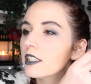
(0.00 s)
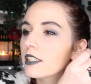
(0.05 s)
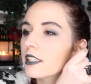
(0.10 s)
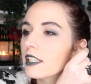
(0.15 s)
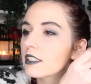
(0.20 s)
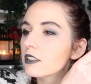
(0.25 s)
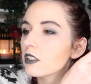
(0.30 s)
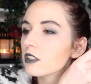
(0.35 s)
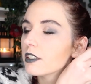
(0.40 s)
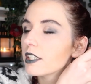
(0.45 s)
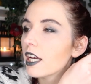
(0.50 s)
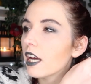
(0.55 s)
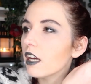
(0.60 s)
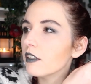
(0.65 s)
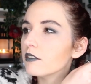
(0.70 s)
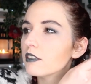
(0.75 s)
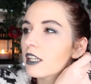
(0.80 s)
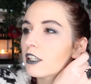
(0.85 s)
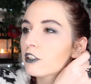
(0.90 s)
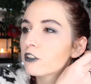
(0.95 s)
then I don't
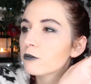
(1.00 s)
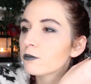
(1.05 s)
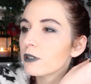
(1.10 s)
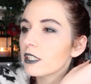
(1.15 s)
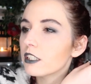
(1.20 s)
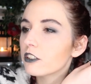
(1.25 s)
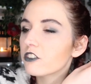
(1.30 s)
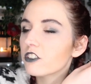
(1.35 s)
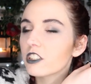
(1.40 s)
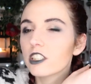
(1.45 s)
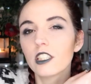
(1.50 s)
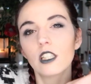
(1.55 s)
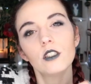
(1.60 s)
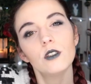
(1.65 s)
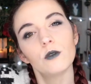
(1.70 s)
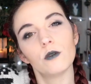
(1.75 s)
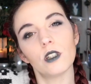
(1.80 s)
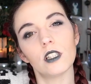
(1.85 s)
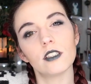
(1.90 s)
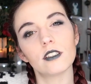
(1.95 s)
have enough space for the
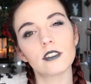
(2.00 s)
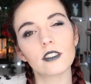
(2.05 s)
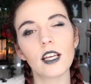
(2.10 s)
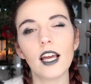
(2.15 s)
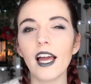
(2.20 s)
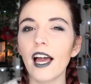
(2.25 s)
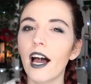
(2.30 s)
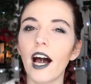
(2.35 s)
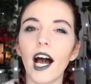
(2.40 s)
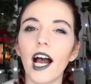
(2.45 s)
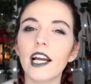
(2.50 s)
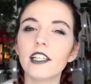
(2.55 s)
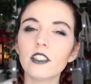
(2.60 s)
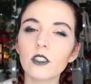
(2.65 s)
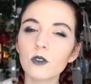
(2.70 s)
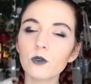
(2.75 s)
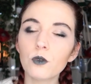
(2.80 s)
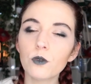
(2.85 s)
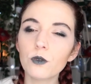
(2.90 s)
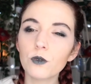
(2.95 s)
other ones. I
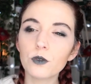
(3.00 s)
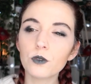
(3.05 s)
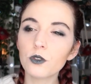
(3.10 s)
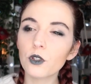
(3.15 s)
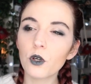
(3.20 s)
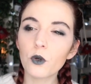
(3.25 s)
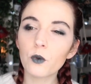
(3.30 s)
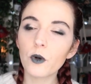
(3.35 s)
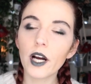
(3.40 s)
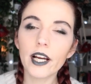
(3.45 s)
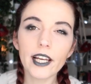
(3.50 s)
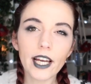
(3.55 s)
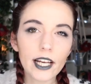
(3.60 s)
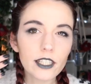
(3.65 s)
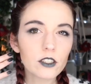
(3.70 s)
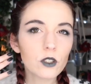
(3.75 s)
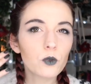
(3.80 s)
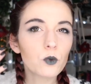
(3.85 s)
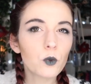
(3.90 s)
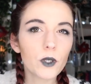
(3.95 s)
don't know why
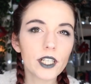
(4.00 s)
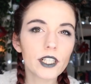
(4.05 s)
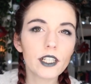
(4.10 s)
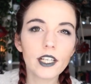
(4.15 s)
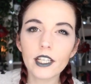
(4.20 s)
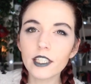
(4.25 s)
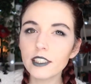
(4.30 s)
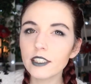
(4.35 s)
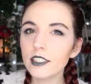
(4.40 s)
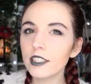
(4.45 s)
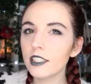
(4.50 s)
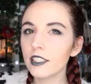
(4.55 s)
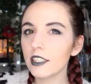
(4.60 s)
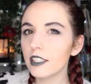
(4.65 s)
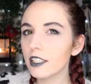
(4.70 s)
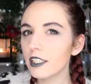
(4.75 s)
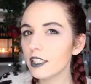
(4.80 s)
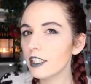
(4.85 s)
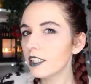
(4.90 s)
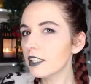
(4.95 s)
I don't wear any
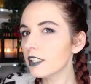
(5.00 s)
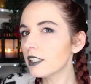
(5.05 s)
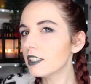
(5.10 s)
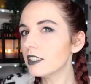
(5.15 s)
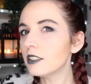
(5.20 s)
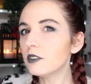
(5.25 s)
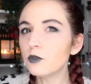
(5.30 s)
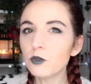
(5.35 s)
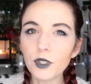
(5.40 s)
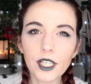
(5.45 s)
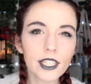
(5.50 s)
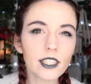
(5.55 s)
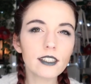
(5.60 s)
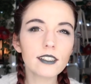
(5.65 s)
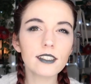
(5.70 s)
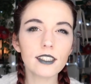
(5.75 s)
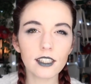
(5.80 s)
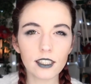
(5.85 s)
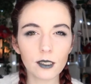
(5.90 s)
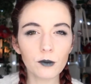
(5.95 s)

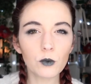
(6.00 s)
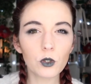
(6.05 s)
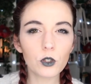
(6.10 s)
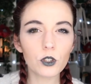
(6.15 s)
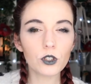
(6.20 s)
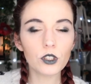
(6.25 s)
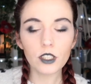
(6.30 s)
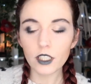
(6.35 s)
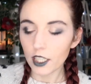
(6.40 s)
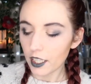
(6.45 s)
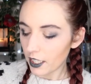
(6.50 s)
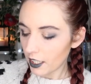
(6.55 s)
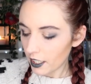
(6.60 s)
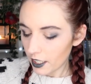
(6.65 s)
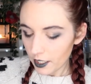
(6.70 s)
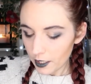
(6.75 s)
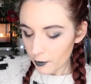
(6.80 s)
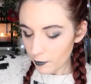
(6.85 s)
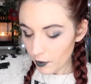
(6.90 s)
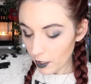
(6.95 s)
earrings anymore.
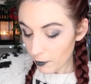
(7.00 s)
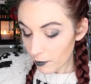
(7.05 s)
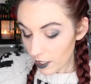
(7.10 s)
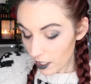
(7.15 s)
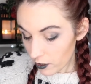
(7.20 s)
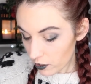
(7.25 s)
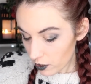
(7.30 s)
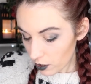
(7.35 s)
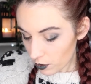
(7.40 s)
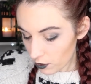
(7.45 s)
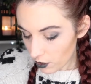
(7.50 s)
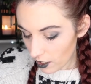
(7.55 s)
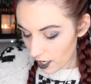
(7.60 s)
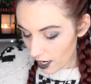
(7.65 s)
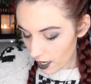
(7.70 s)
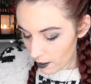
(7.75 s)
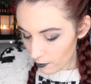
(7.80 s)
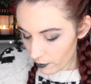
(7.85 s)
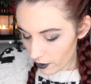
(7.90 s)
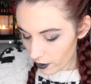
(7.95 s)
Maybe I should
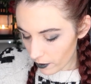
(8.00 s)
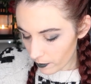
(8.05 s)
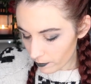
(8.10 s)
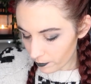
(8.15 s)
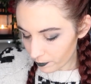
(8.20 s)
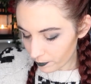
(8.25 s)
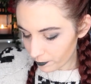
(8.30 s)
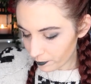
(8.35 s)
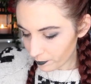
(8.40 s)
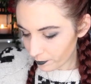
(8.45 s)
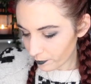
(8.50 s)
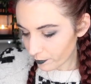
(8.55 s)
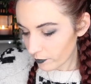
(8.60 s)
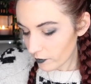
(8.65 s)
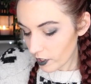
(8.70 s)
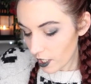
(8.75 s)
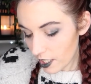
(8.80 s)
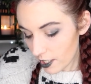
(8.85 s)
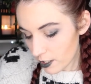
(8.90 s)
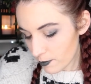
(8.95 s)
try, but
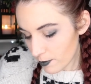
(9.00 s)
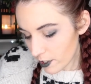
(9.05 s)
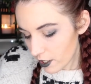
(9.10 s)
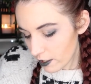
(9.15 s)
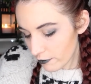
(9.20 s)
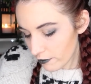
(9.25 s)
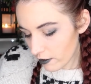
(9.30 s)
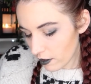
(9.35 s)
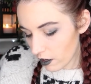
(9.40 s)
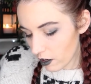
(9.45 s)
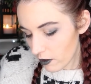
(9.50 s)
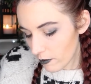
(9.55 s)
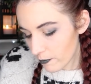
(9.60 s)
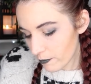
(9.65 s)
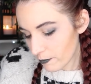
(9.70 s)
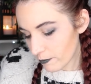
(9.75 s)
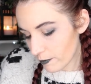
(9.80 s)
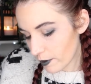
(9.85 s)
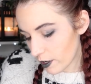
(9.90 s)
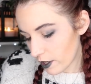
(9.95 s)
it's beautiful
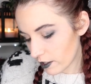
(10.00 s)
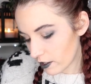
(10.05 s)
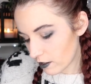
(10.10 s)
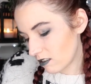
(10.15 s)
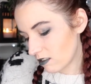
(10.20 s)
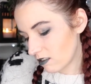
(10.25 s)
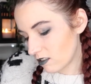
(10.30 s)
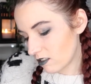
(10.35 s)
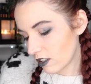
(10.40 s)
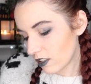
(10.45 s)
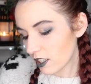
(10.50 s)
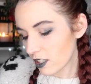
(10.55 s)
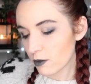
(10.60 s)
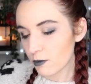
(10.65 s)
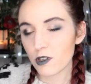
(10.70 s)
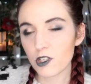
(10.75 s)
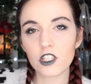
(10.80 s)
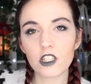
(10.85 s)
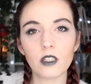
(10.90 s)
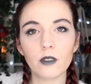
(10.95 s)
but not
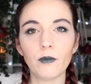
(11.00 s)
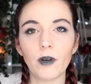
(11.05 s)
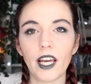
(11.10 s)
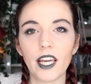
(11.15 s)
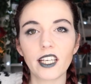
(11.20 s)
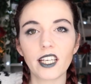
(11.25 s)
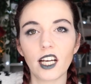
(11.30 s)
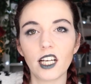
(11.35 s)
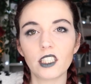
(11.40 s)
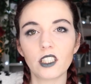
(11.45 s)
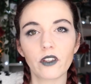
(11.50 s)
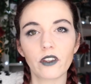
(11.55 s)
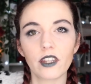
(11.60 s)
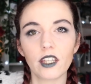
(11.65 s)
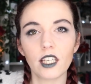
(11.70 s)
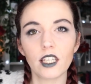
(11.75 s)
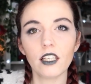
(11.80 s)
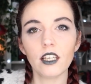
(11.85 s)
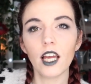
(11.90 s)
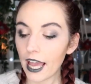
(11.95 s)
especially my kind of
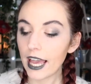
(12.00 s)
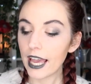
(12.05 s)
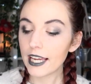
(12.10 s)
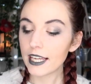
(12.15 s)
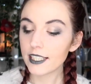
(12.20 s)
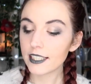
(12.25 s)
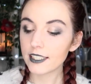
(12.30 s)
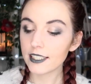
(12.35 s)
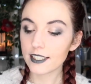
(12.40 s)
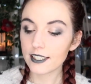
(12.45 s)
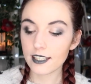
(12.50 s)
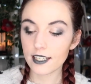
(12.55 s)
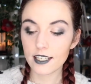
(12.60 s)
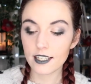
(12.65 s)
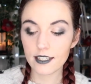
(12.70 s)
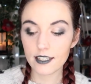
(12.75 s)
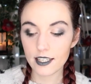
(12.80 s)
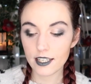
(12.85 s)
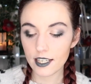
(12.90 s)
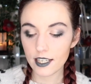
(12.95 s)
thing. And it is
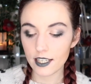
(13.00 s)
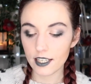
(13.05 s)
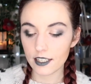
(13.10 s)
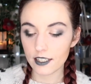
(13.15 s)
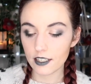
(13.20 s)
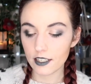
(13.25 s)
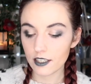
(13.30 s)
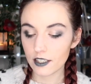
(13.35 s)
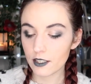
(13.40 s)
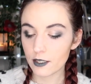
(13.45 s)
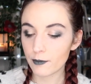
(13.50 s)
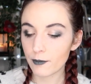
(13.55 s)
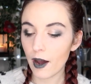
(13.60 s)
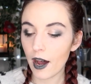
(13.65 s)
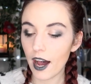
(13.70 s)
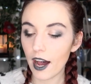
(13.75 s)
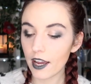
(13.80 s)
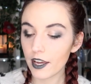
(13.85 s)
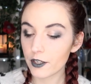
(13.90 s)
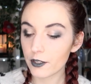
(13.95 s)
indeed
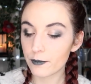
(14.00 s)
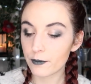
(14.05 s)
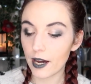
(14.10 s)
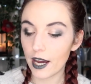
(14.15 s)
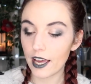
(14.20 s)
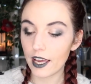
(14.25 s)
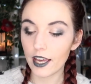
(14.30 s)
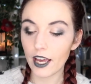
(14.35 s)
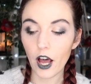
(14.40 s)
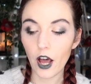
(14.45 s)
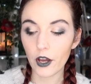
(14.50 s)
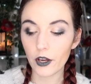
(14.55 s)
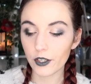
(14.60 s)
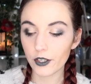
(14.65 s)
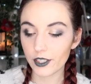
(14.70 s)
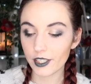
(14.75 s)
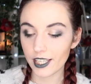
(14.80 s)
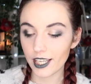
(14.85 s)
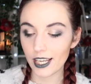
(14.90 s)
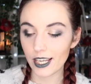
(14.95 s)
inspired by
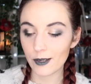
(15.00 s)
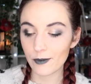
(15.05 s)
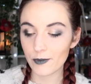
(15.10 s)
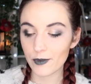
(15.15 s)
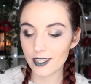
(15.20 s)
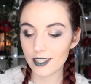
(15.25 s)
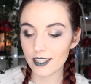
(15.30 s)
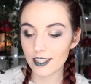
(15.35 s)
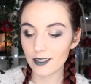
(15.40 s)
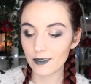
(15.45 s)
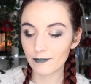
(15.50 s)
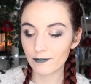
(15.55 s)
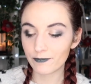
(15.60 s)
Hunger Games.